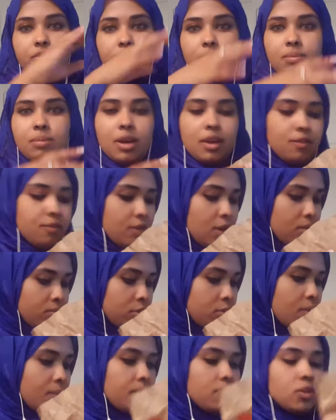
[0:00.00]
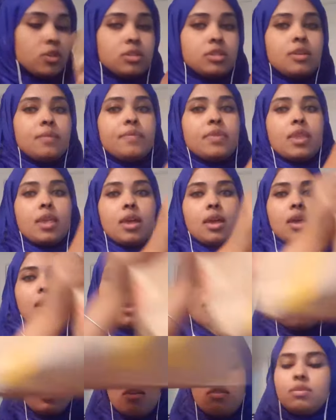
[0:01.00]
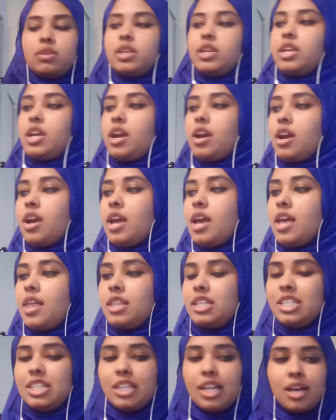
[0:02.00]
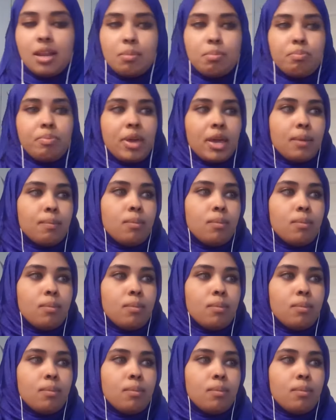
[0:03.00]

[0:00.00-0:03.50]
for my family members. I don't really care. It's not a big